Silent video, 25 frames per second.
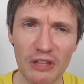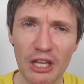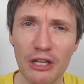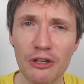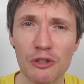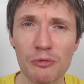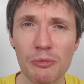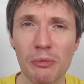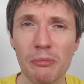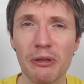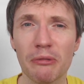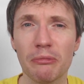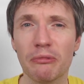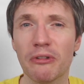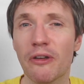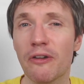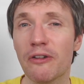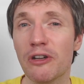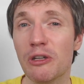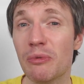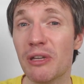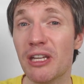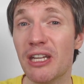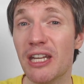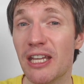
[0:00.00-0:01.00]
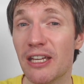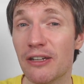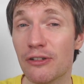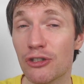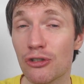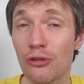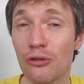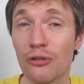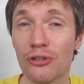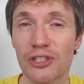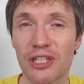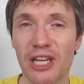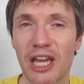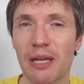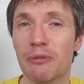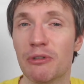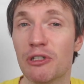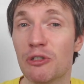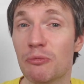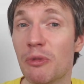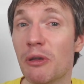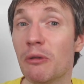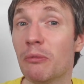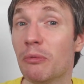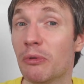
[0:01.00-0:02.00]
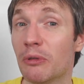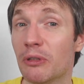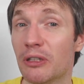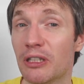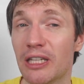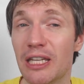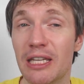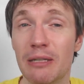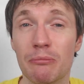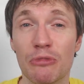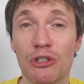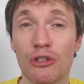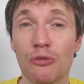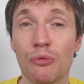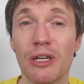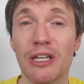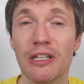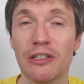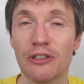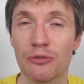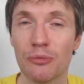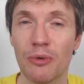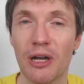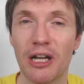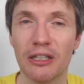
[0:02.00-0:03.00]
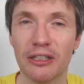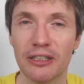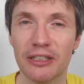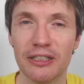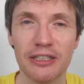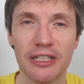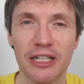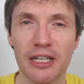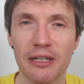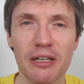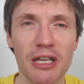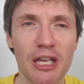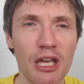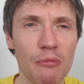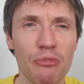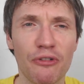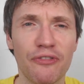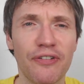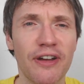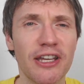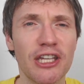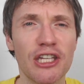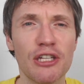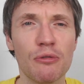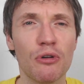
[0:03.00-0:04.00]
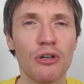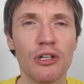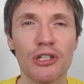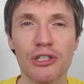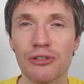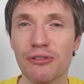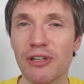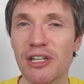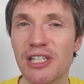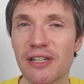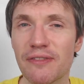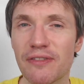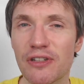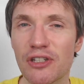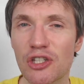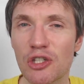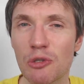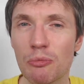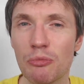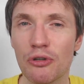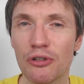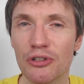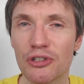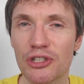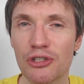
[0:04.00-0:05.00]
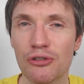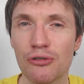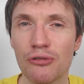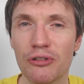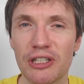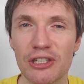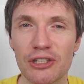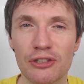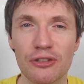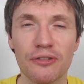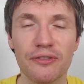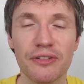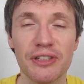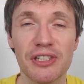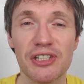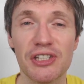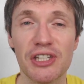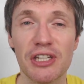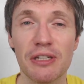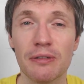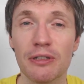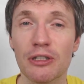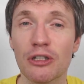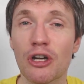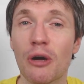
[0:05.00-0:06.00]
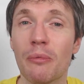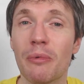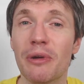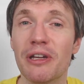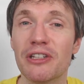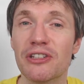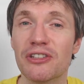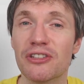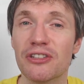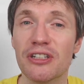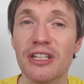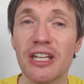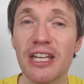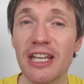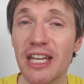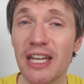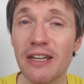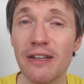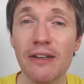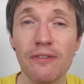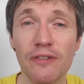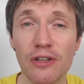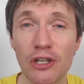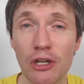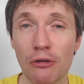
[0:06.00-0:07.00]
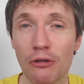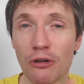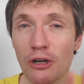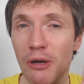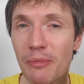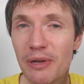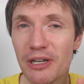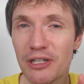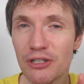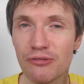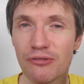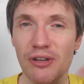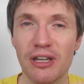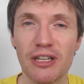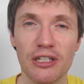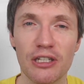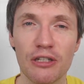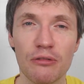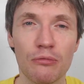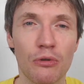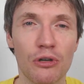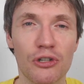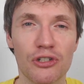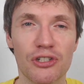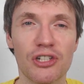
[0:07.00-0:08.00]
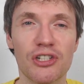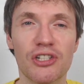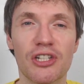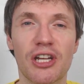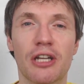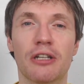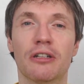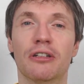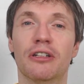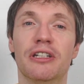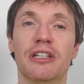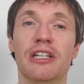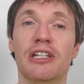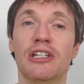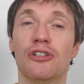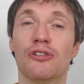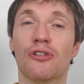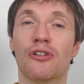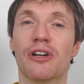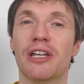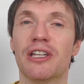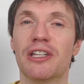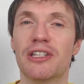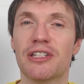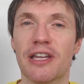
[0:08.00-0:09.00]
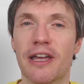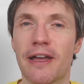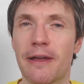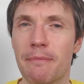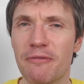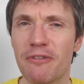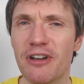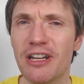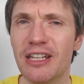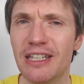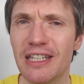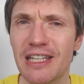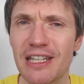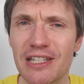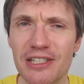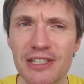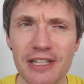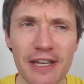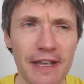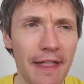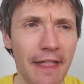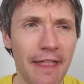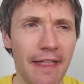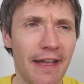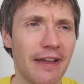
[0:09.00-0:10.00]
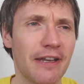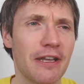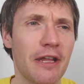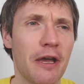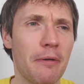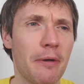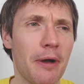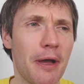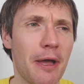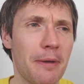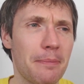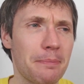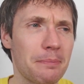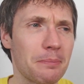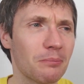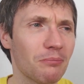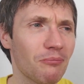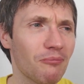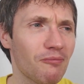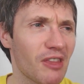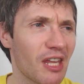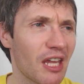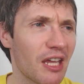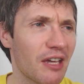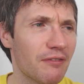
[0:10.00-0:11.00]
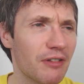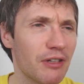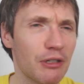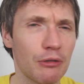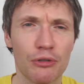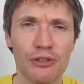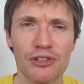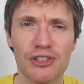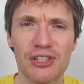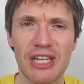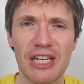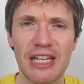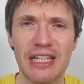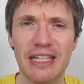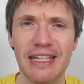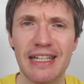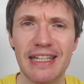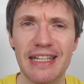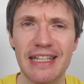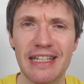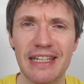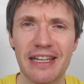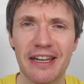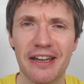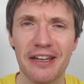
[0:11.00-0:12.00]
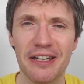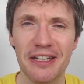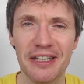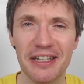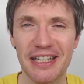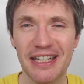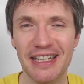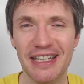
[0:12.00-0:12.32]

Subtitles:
and there's been people who've only been here a short time, and there's people in between as well. And but thank you all. It's great to have your support. It truly is lovely to see you in the comments. And even if you don't comment, it's great that you watch the channel and enjoy it. It really is. I know people would have seen in the